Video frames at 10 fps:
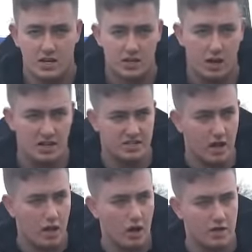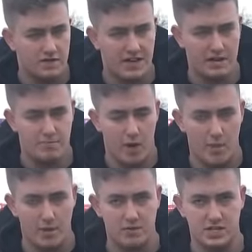guys, like I've said,
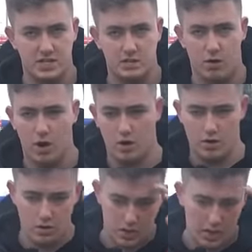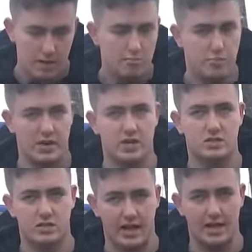Birmingham City tomorrow,
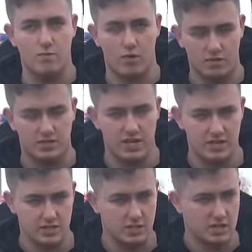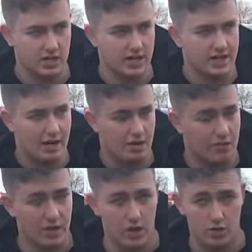biggest game of the season, okay? Now, if
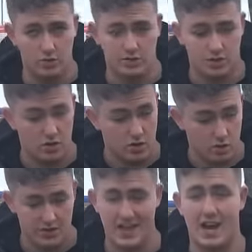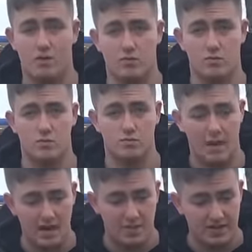we lose, we're down.
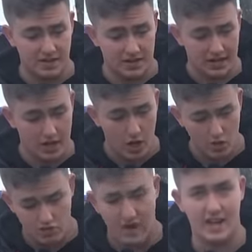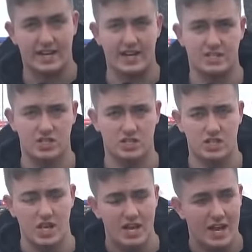Mathematically relegated,
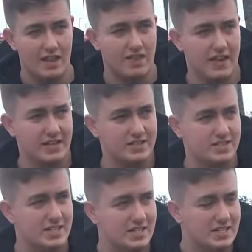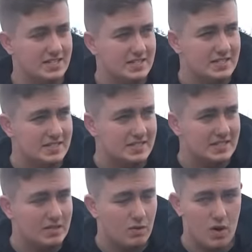and things
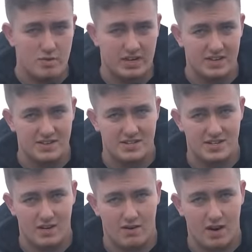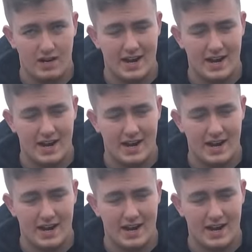won't be good, alright?